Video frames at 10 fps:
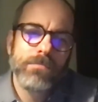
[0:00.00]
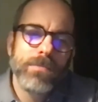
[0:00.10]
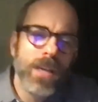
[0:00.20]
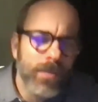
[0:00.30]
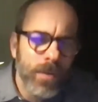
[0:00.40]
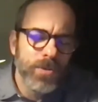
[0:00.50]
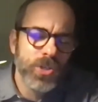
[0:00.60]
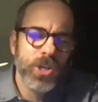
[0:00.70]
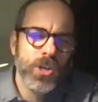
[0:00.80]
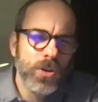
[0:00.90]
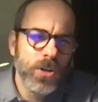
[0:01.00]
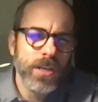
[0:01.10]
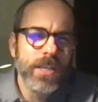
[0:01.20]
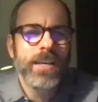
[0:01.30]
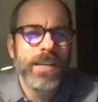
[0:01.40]
kind of
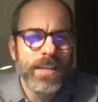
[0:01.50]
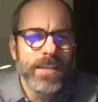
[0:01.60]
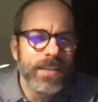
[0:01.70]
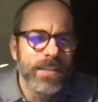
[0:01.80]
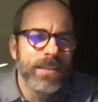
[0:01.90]
obscured in